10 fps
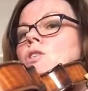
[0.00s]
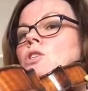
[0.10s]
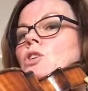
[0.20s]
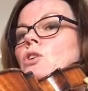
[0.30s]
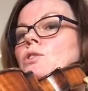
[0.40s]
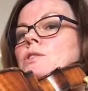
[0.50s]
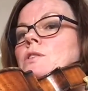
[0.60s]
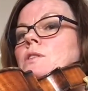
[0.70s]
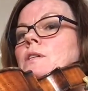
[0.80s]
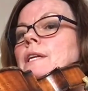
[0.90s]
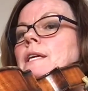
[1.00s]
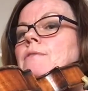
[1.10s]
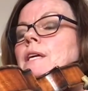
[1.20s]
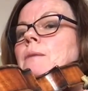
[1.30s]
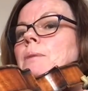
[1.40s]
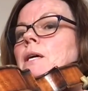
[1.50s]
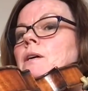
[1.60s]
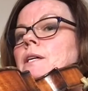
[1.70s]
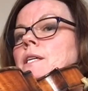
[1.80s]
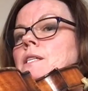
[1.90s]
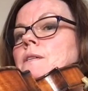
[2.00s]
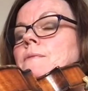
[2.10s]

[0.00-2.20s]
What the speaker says: not leaving it behind.